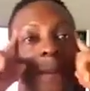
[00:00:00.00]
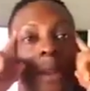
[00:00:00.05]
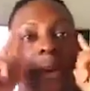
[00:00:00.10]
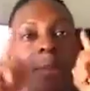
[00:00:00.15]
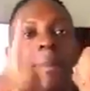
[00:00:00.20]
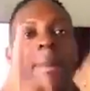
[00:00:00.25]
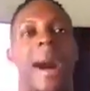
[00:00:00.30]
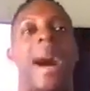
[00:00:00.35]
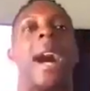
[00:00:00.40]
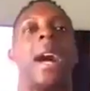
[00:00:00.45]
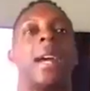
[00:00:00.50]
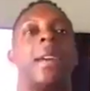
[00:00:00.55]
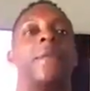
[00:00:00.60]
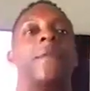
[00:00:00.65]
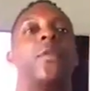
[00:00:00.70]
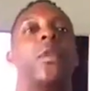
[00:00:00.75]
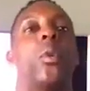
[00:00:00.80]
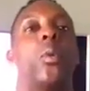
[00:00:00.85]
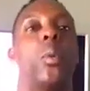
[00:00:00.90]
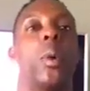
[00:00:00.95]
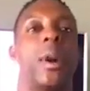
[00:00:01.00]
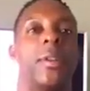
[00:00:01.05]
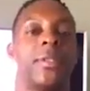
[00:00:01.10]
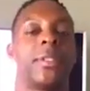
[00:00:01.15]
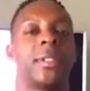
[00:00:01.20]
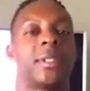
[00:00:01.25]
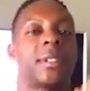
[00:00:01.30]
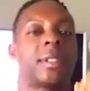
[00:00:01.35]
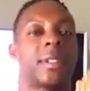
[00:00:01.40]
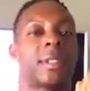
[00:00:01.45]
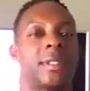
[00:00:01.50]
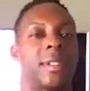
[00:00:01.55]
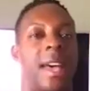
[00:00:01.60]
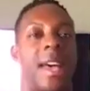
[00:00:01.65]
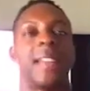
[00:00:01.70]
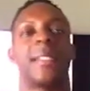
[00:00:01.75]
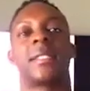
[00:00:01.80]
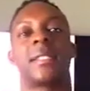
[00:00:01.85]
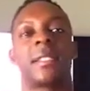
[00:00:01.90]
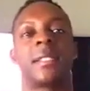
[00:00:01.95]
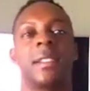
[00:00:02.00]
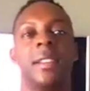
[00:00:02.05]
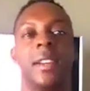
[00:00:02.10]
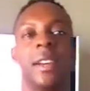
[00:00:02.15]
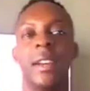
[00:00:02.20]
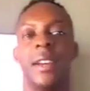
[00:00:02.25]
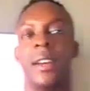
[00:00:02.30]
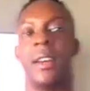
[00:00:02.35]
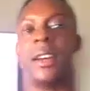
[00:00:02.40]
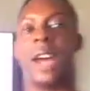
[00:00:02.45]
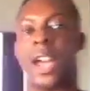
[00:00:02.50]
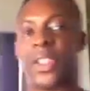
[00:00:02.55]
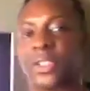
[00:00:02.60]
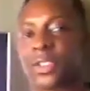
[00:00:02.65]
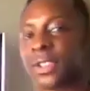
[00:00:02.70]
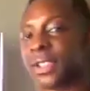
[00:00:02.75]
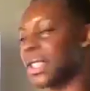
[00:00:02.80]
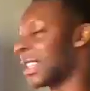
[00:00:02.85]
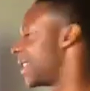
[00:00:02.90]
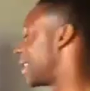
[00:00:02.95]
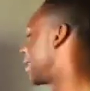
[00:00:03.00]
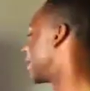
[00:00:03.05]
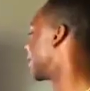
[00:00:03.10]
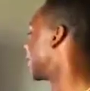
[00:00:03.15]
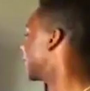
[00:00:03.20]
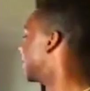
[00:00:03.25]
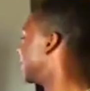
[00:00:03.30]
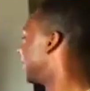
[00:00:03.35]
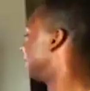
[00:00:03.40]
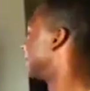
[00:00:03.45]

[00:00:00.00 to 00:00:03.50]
your mind for wealth and success. As you can see here,